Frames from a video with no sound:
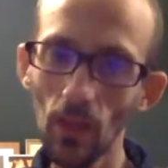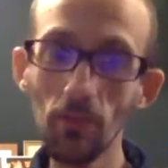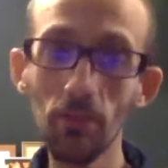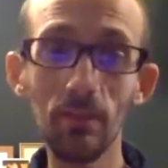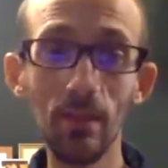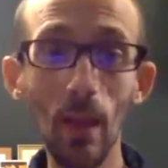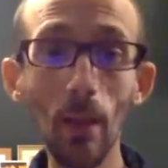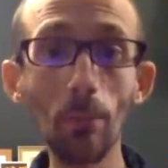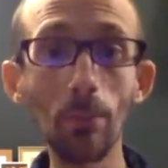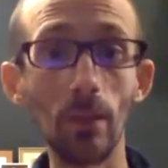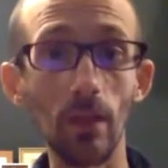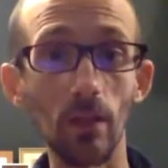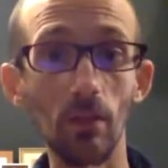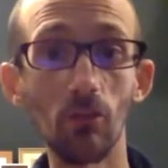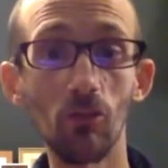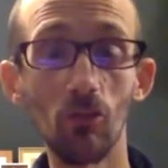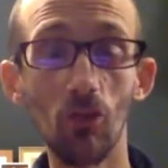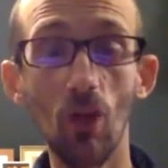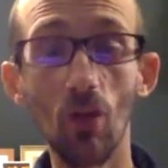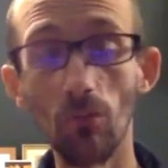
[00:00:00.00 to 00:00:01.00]

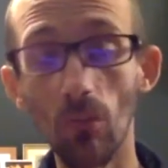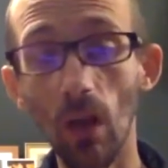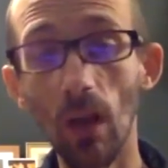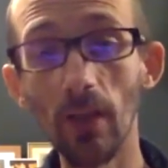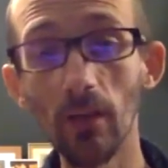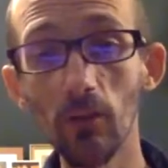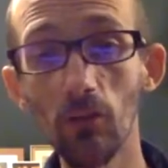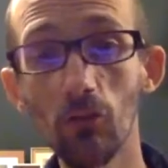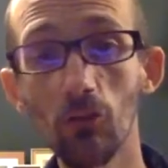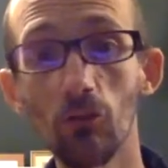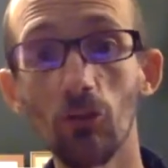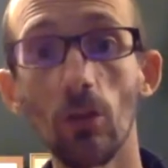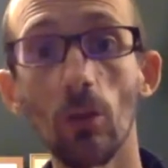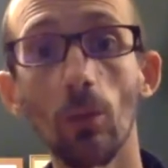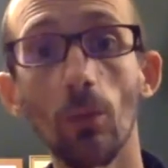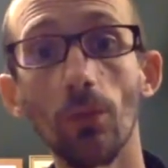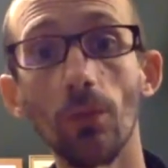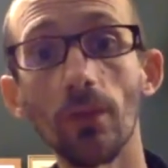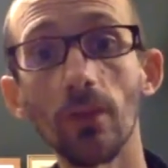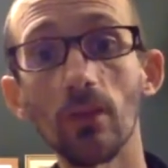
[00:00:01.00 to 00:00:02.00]
establish a
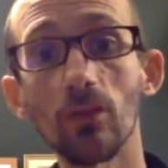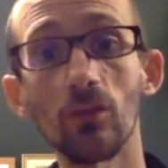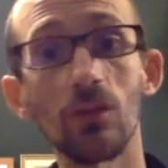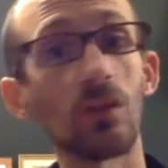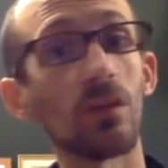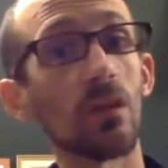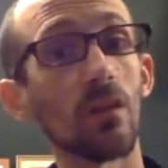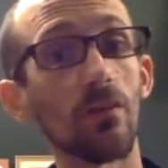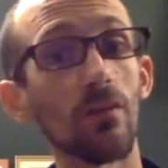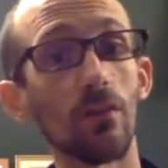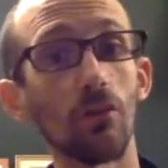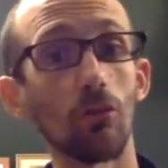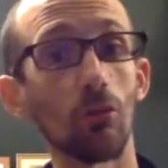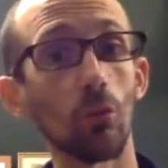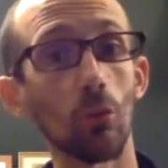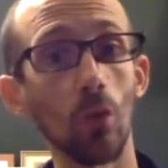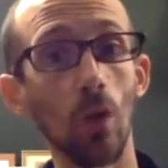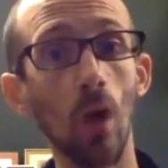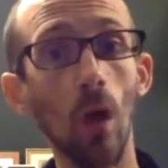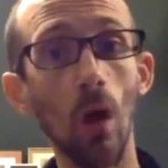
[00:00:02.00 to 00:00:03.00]
relationship with each
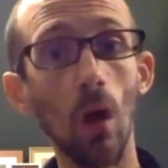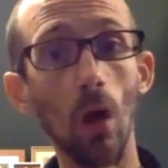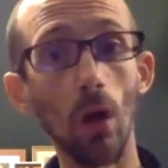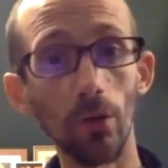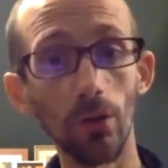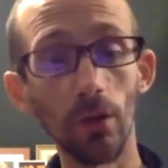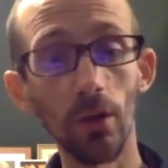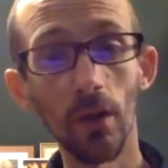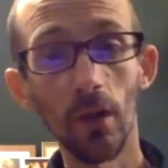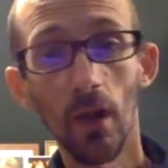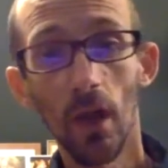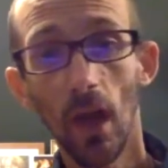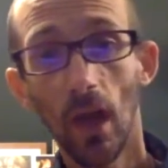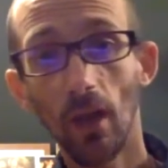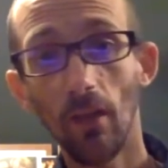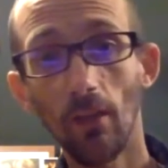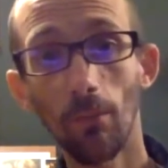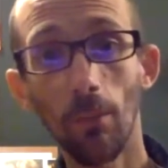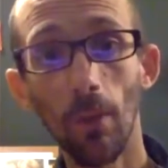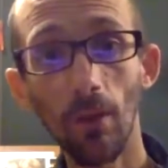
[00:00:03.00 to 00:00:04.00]
individual card,
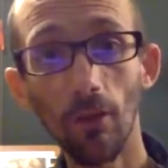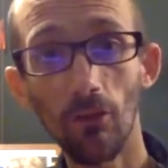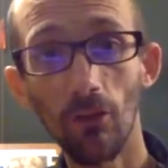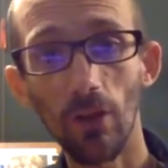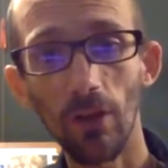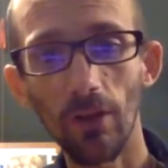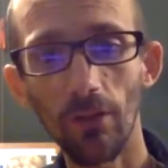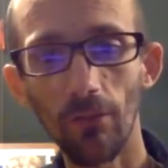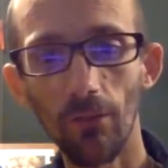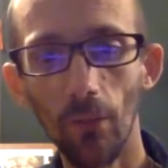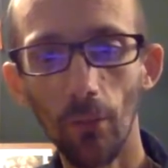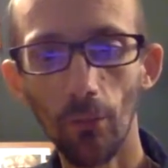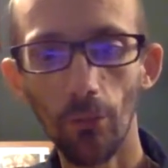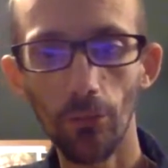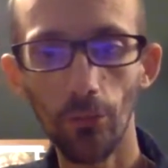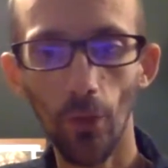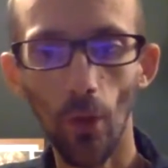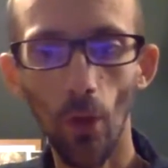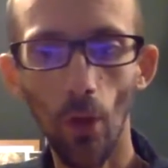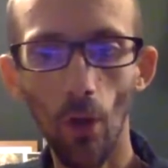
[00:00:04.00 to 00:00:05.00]
especially if
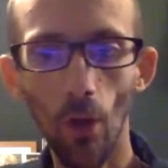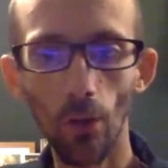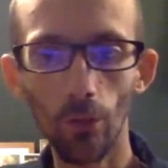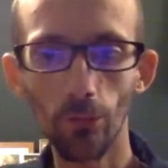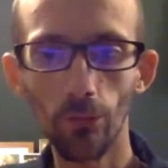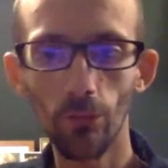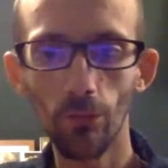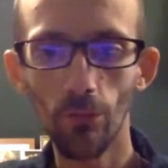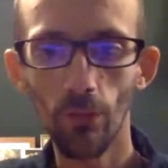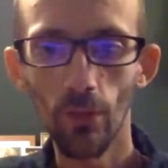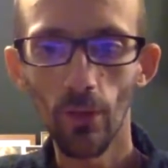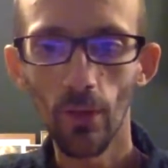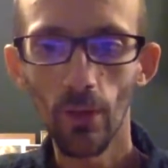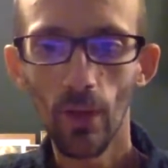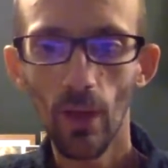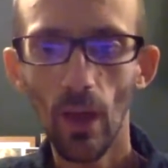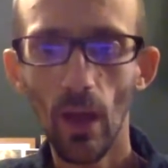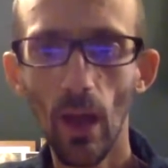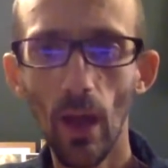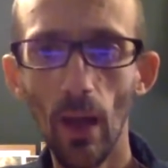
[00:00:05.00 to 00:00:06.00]
those cards
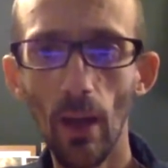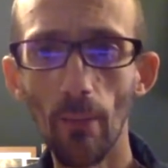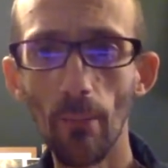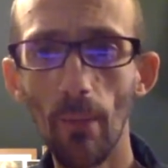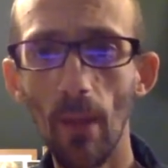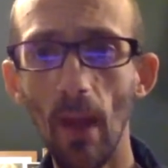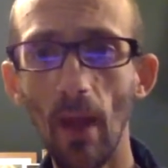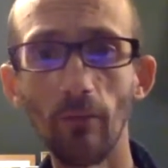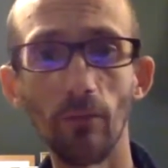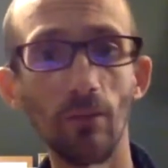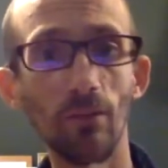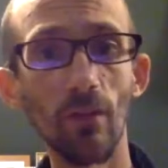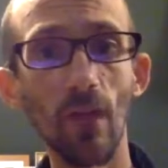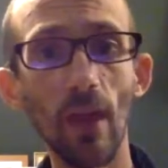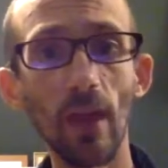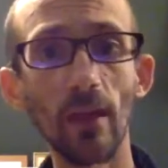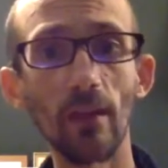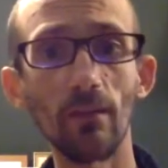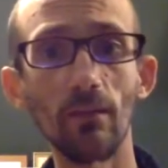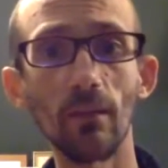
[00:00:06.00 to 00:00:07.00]
have a
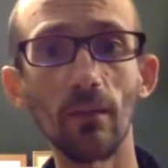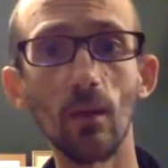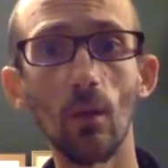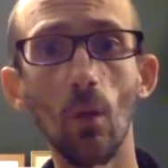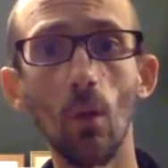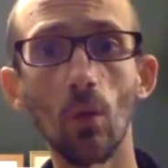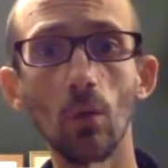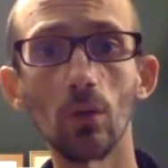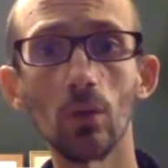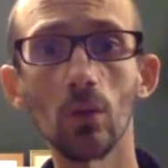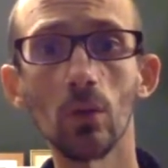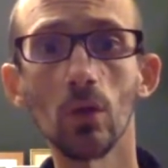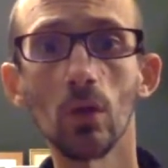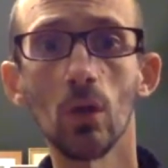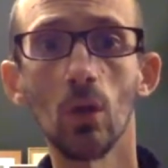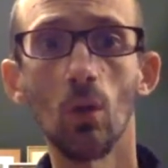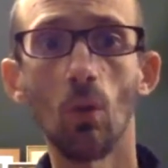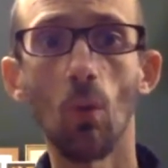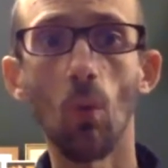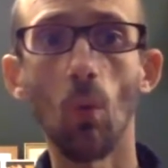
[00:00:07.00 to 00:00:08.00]
deity on,
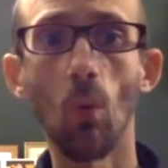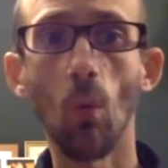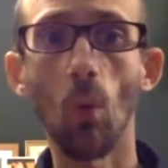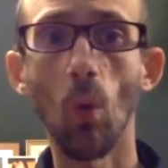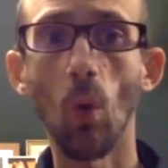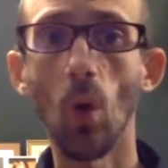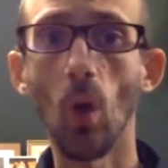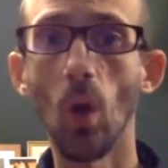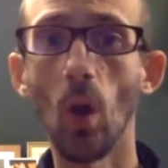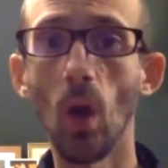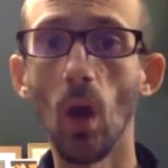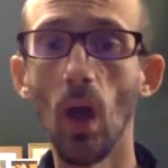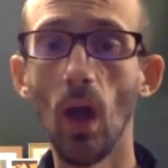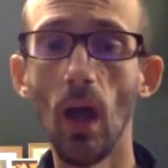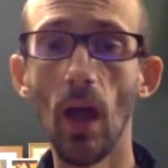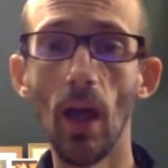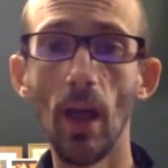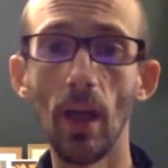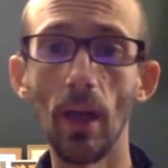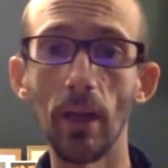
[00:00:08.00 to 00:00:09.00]
or
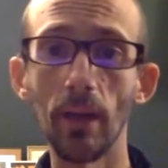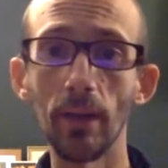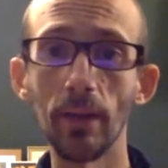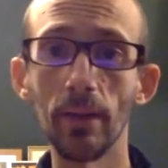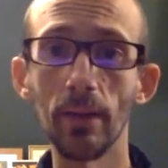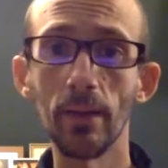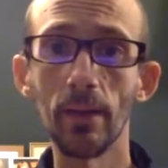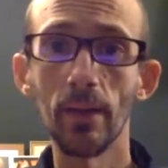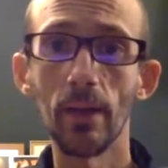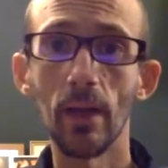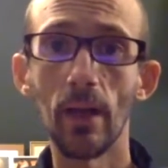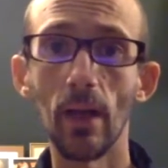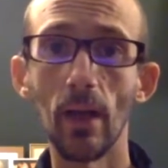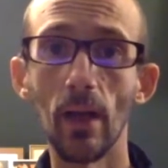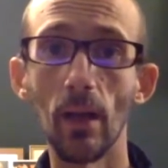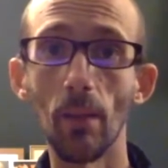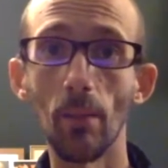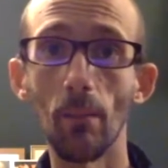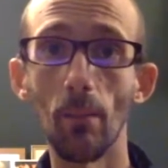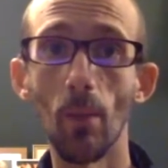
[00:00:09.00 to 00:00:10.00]
are
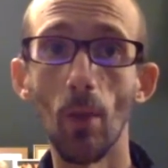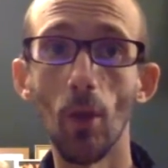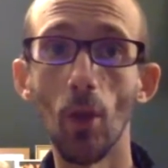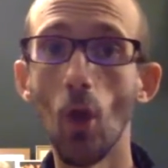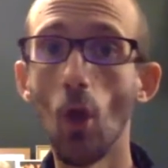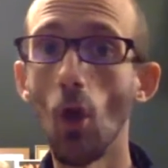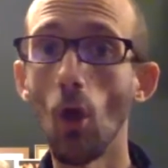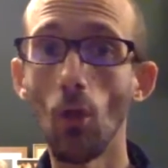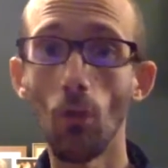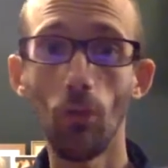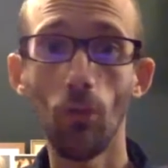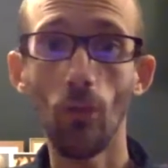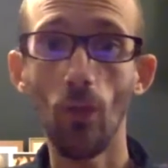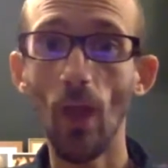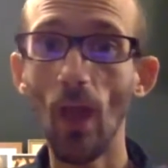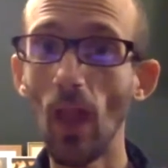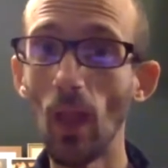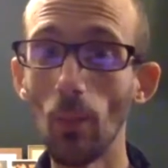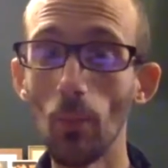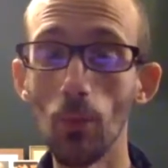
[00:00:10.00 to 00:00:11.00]
an earth
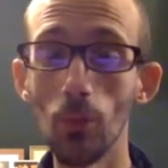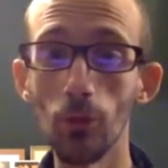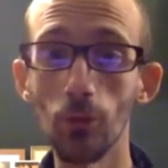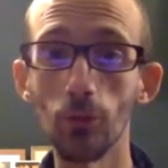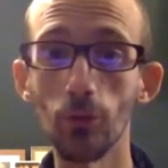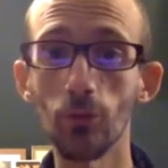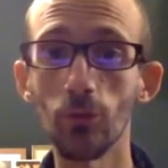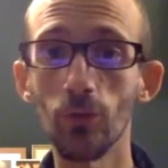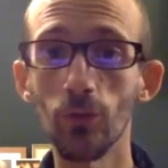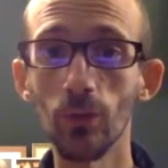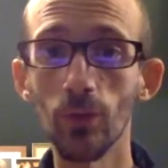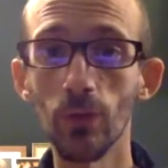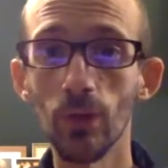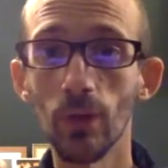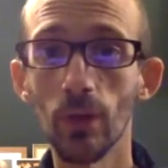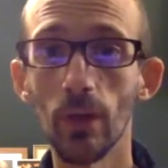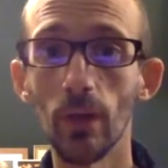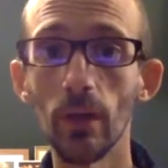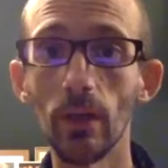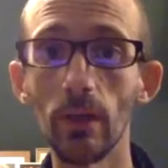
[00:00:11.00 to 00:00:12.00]
element.
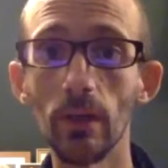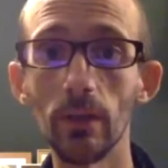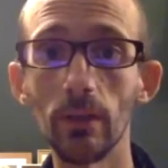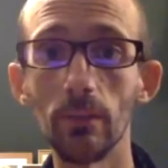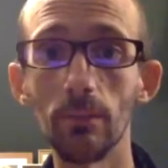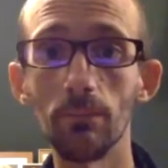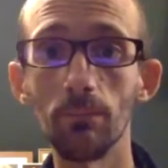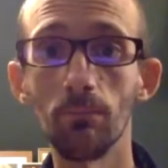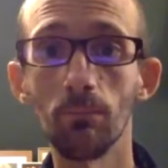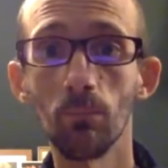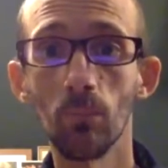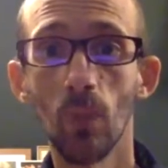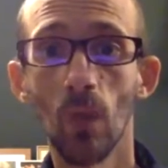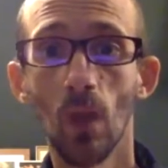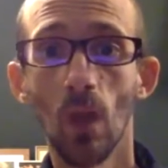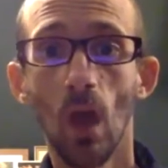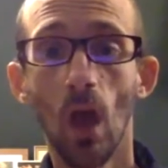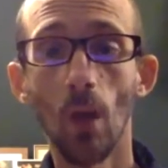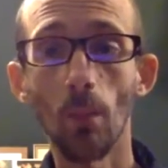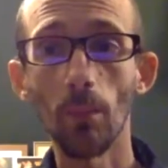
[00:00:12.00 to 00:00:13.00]

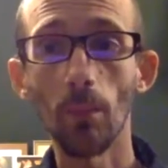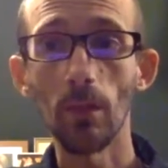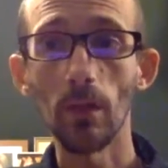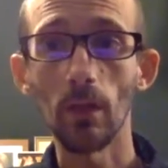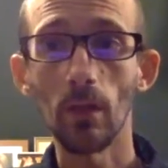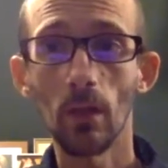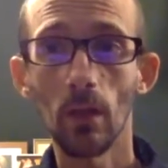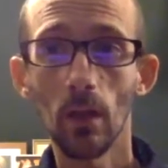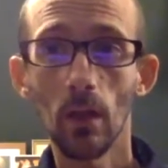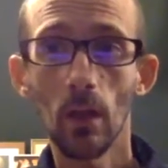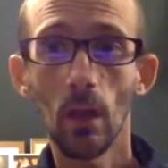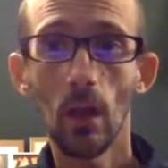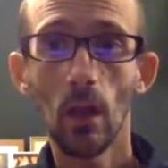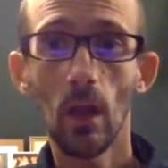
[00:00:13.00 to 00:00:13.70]
I mean,